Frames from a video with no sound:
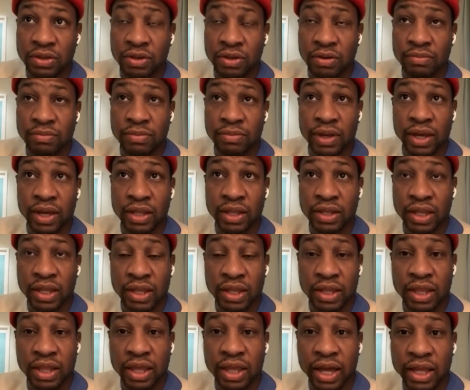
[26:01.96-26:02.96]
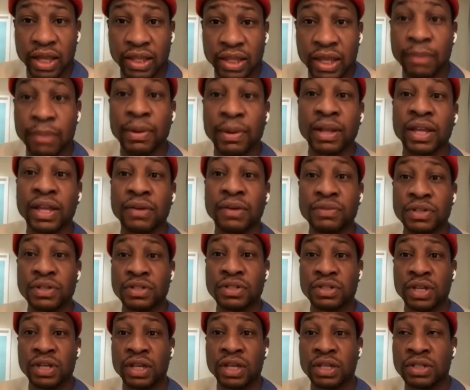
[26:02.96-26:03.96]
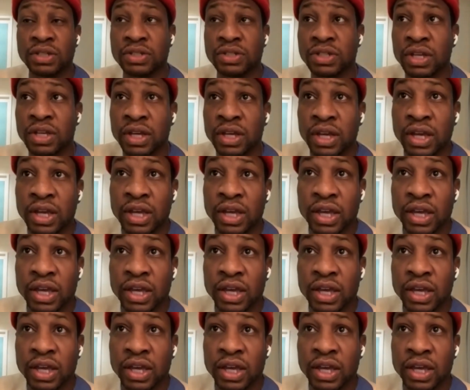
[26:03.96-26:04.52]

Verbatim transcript: I thought, man, that my life just changed.